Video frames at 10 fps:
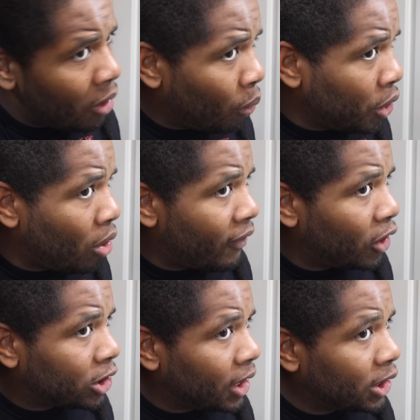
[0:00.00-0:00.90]
when you go over
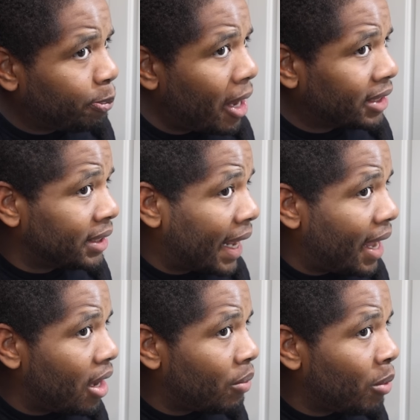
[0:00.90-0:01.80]
those thin spots, now,